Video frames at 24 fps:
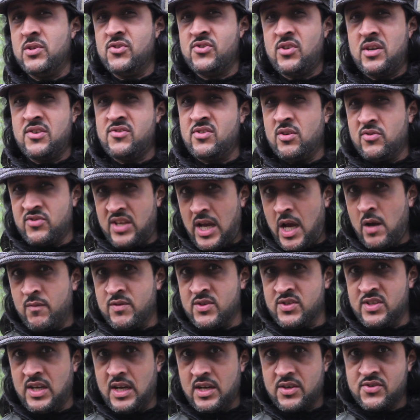So he sells the
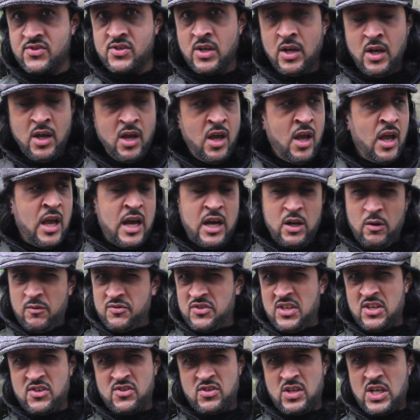haversacks, and
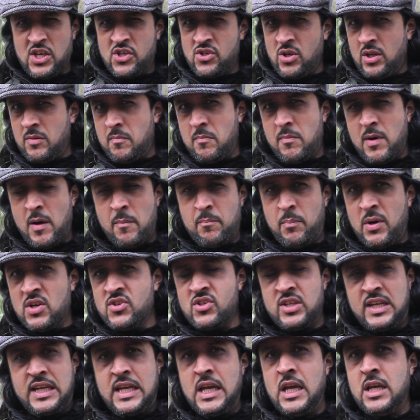obviously he's shown a bunch
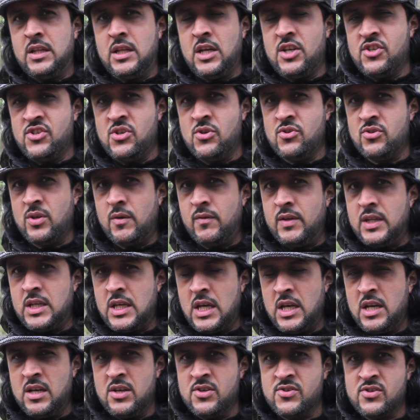of kit that he's used over the
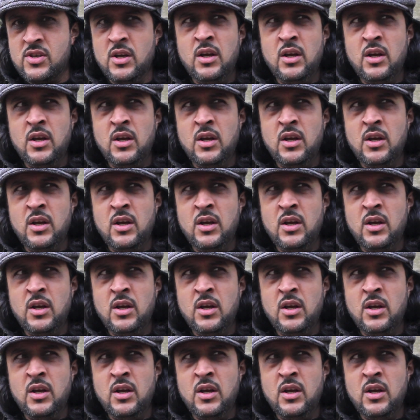years.